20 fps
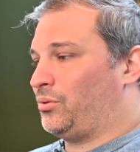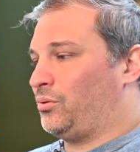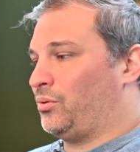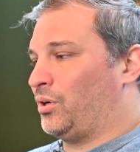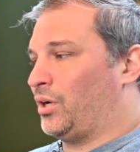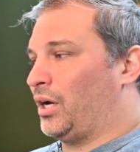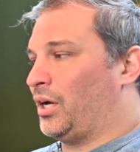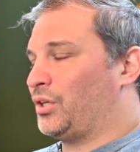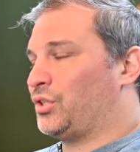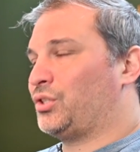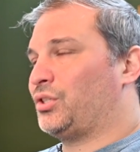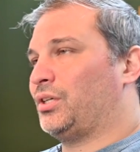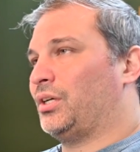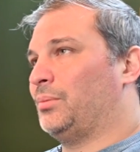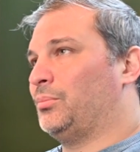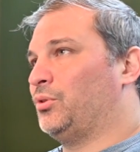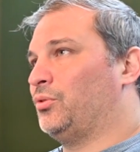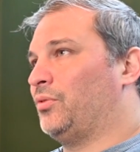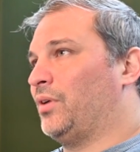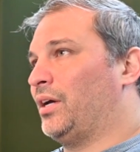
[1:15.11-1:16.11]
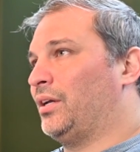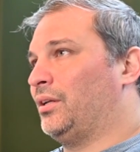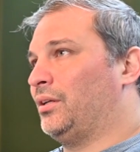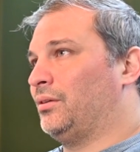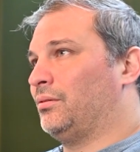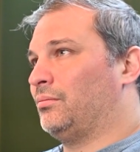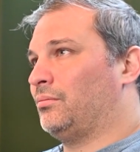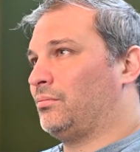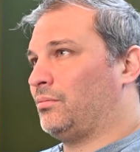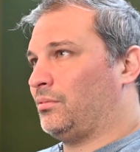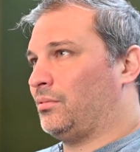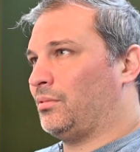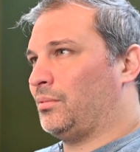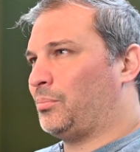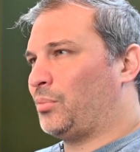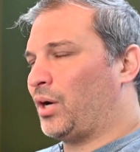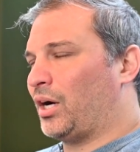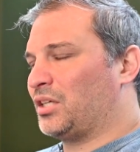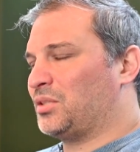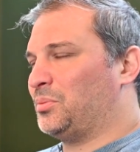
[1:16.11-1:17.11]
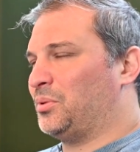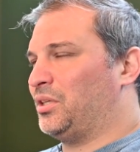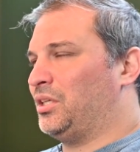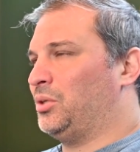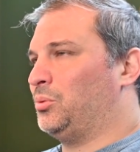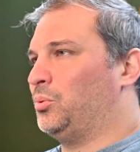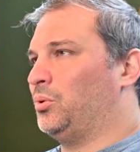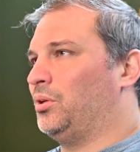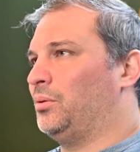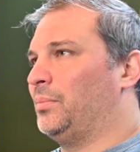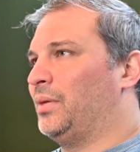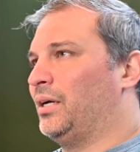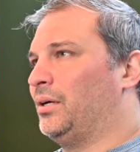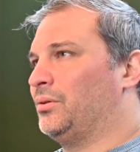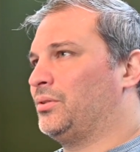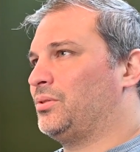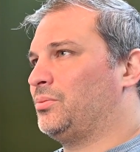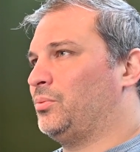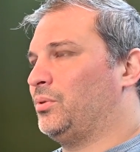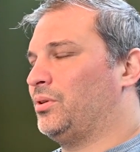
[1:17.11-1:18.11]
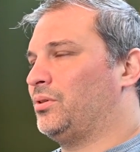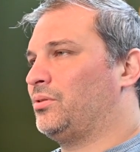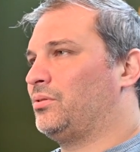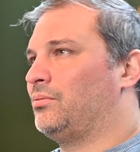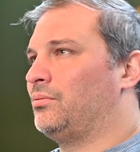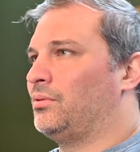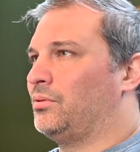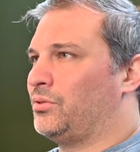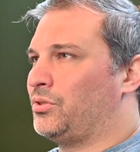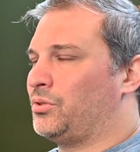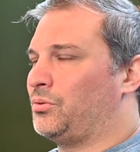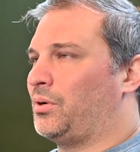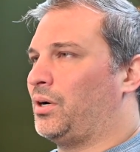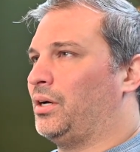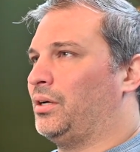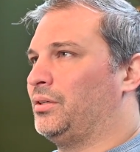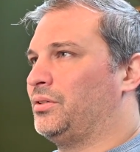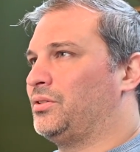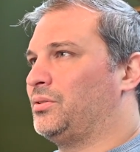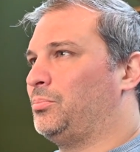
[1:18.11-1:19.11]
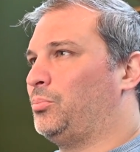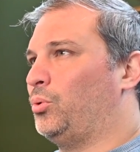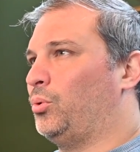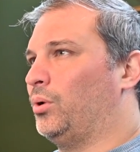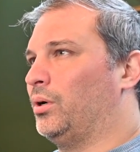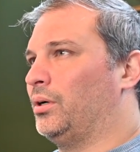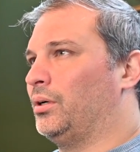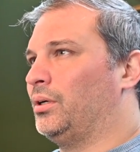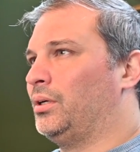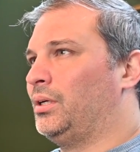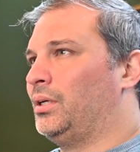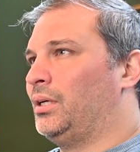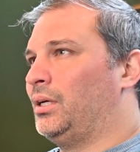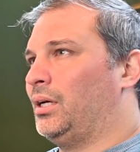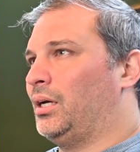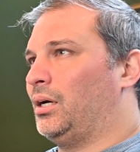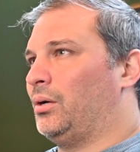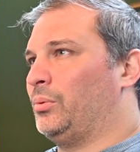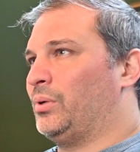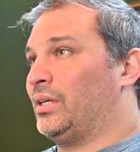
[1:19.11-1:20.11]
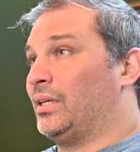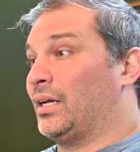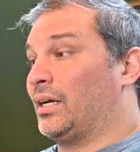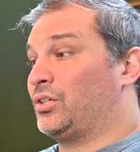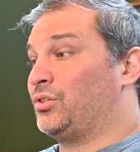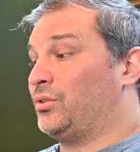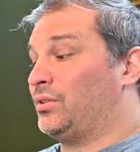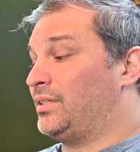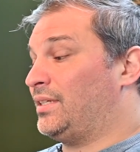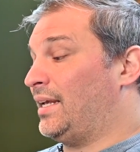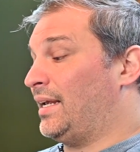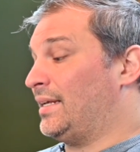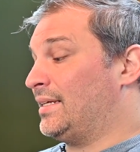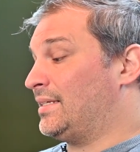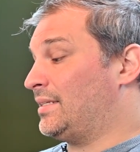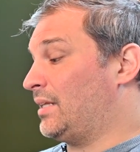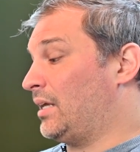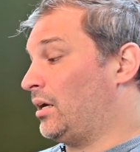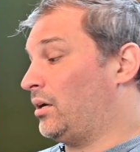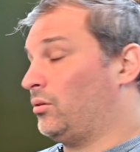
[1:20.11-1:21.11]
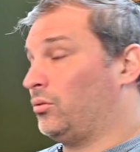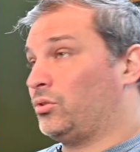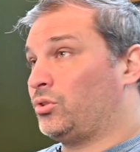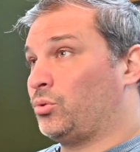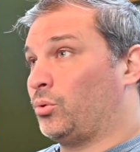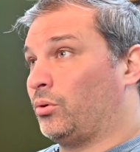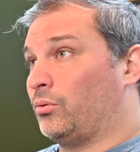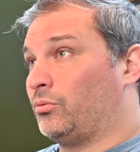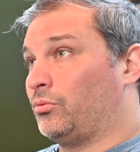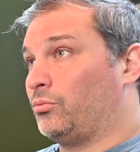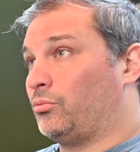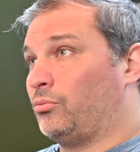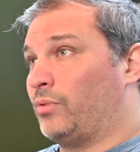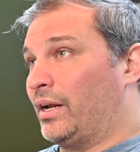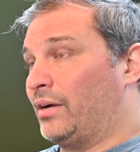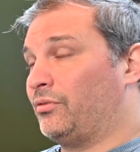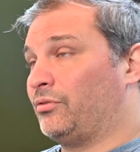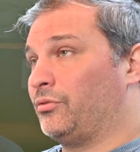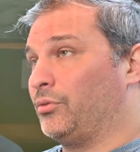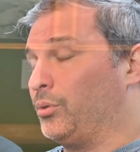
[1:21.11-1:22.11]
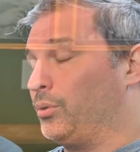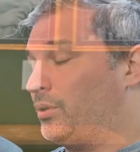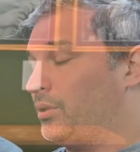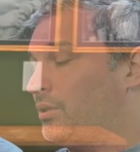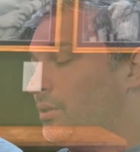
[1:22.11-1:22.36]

Grenache and Mourvedre in approximately equal amounts with Syrah in support, we can actually taste that sort of red fruit